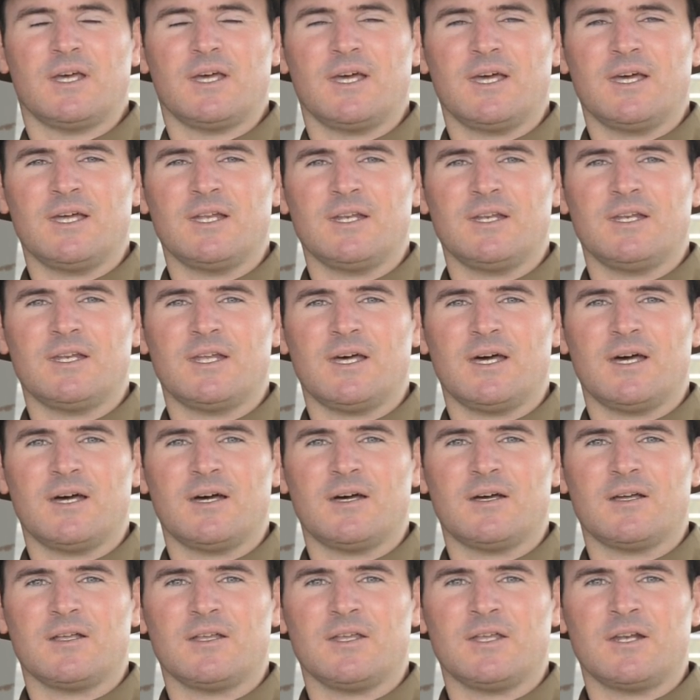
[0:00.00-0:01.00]
and
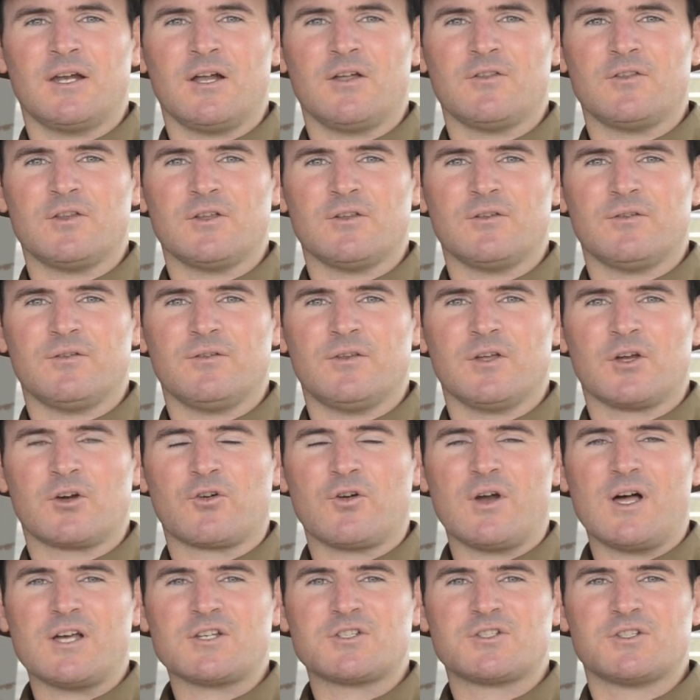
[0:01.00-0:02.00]
the
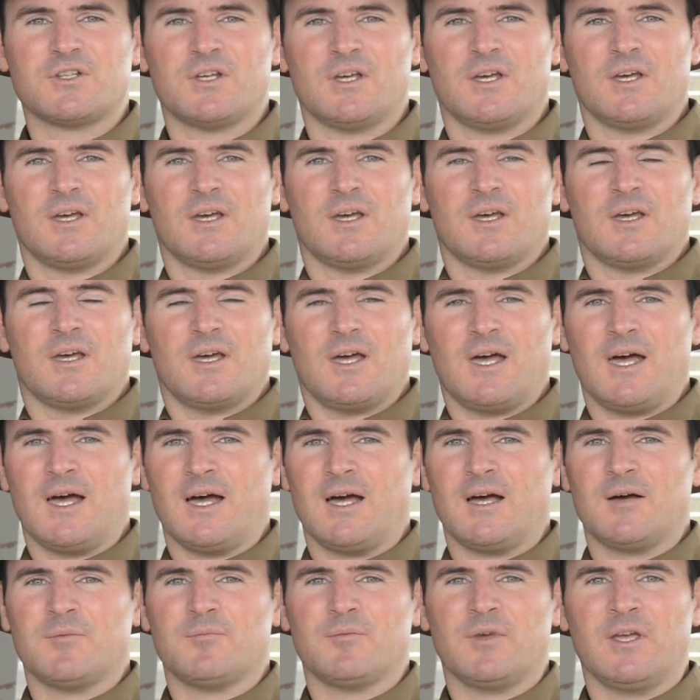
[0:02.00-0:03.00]
crush,
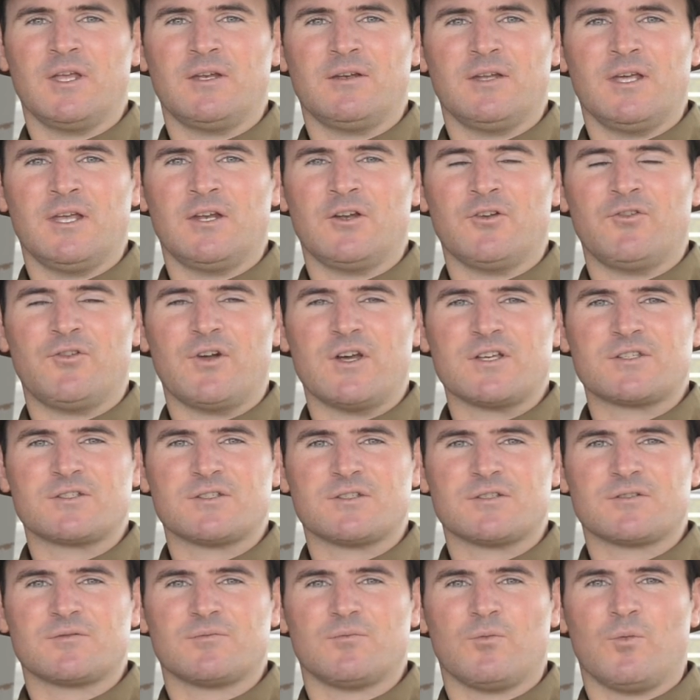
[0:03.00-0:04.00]
it
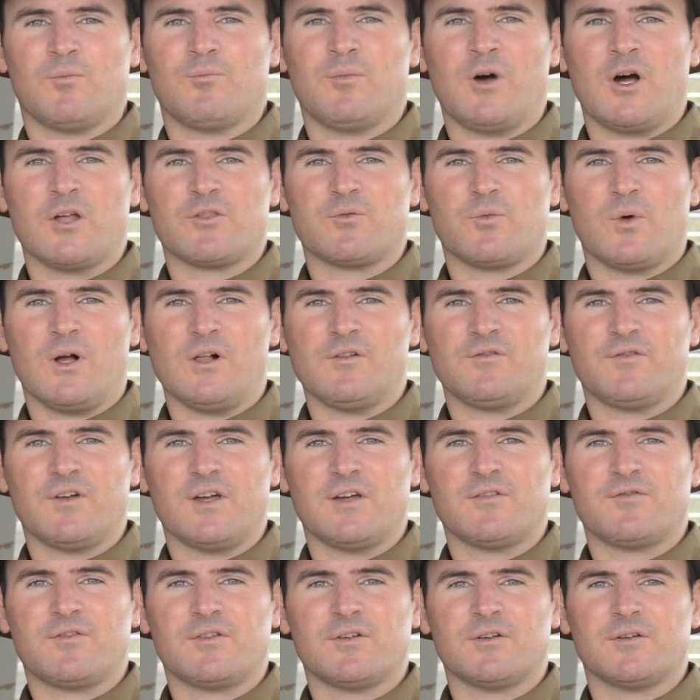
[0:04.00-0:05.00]
addresses both
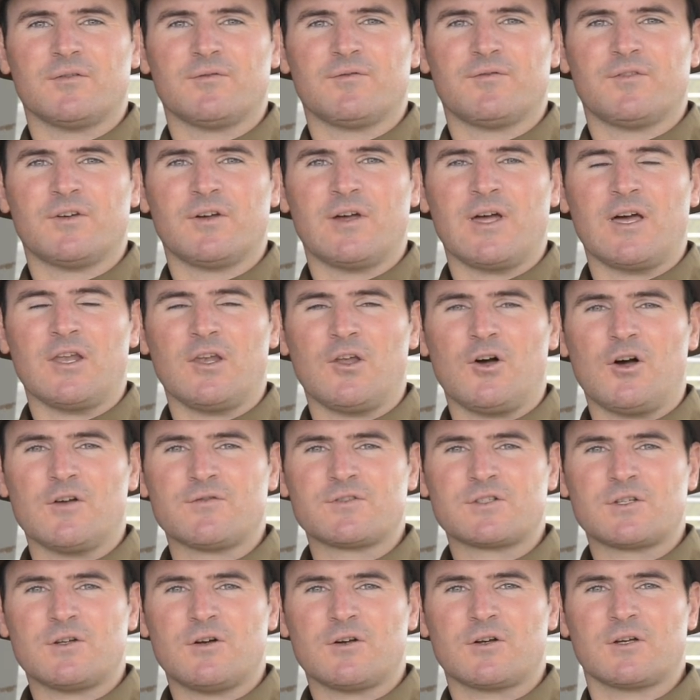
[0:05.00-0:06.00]
welfare for our
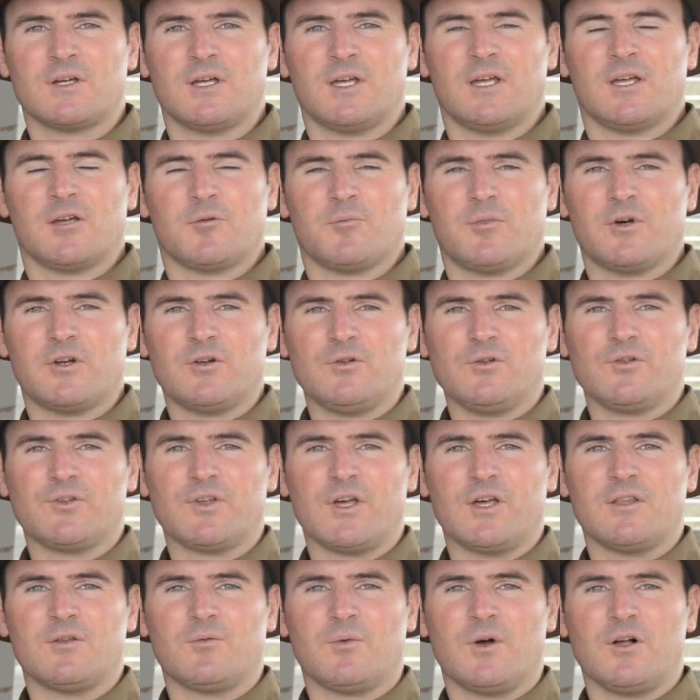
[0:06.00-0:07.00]
livestock, but
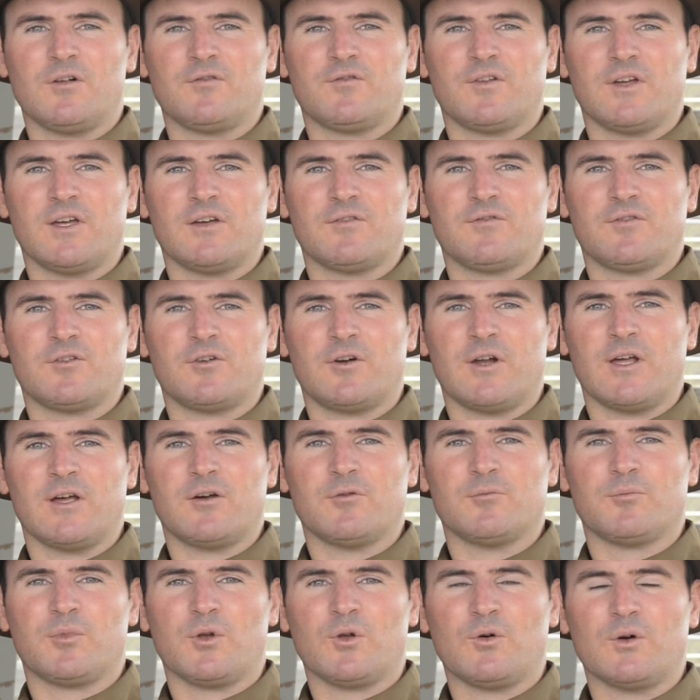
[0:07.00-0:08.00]
also the welfare for
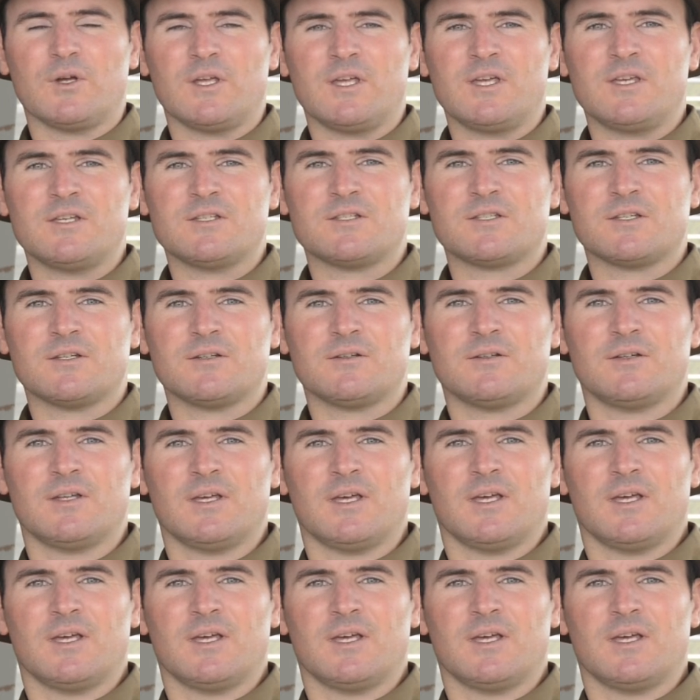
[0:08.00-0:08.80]
our employees. And